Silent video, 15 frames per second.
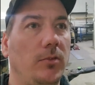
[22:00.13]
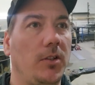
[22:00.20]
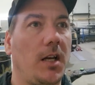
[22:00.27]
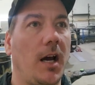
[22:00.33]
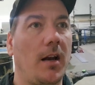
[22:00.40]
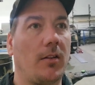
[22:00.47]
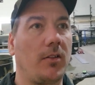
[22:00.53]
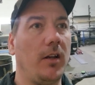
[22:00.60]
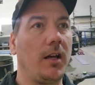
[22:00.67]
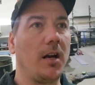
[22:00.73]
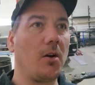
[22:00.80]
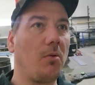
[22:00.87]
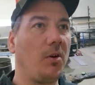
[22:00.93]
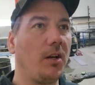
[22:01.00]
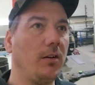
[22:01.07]
kind of thing. I
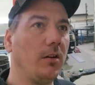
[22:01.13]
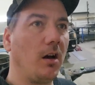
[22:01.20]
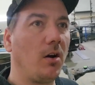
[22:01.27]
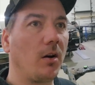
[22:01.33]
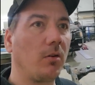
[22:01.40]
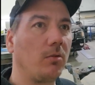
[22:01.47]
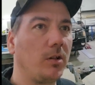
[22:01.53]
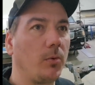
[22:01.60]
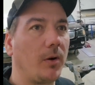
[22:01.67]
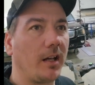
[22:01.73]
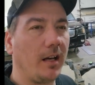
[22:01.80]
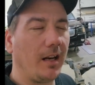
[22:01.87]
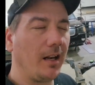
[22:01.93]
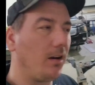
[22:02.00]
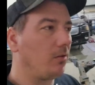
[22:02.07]
don't really know. I don't really want
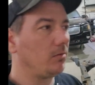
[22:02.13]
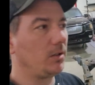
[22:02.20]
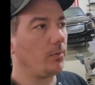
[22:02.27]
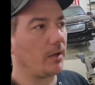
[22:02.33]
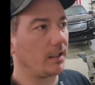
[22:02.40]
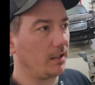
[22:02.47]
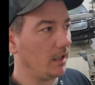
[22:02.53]
to, and I don't really want to